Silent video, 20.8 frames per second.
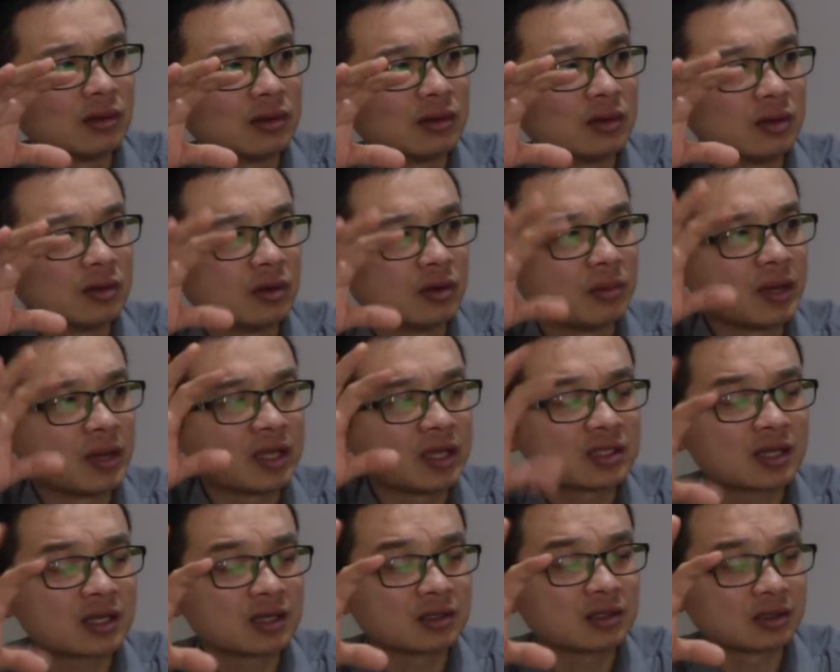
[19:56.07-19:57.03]
Not
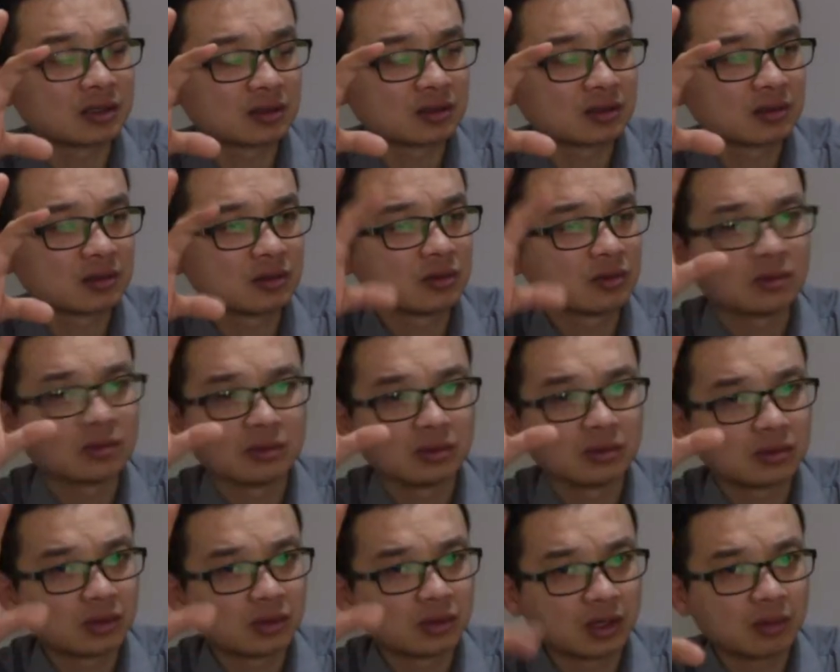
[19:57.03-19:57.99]
meningitis,
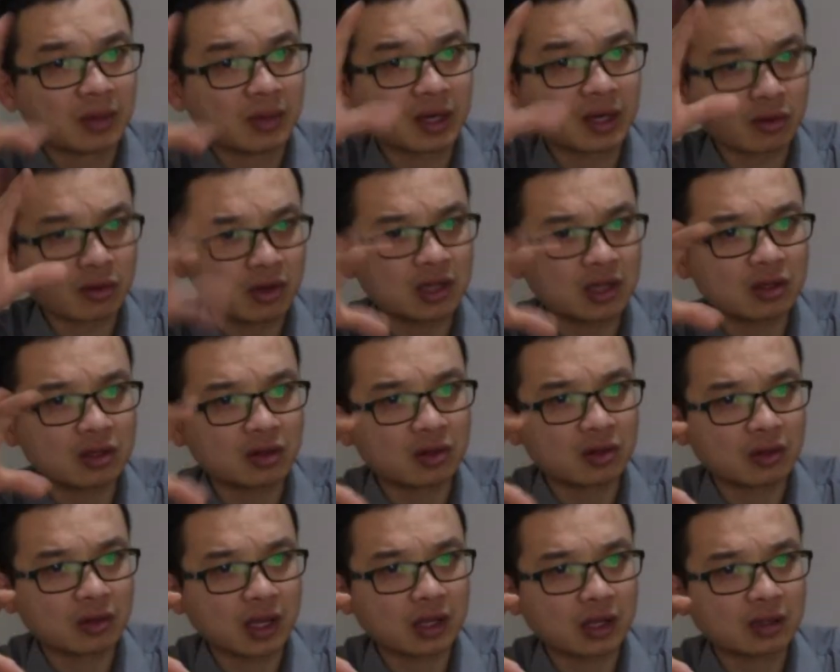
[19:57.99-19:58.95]
but you need to
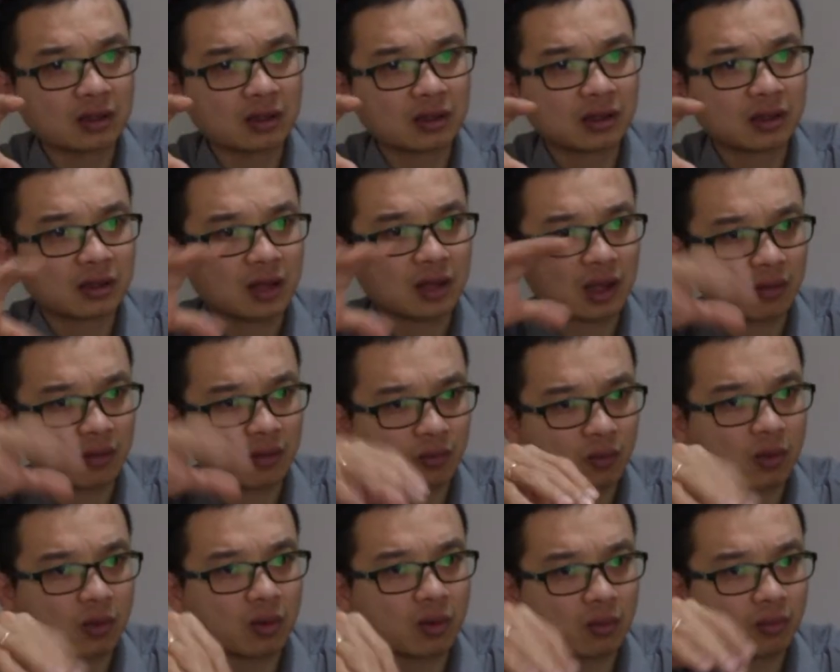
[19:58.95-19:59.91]
know that.
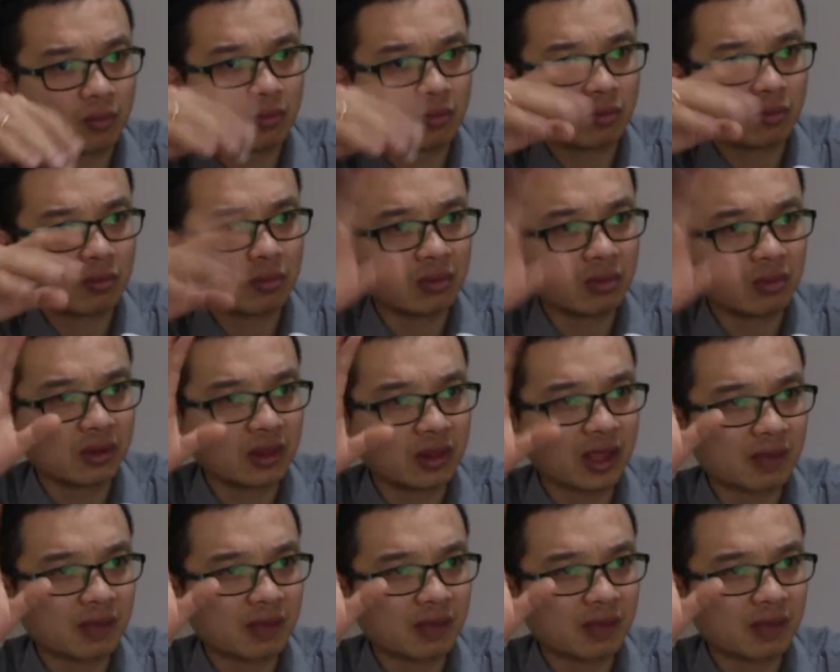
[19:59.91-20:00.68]
Well, neck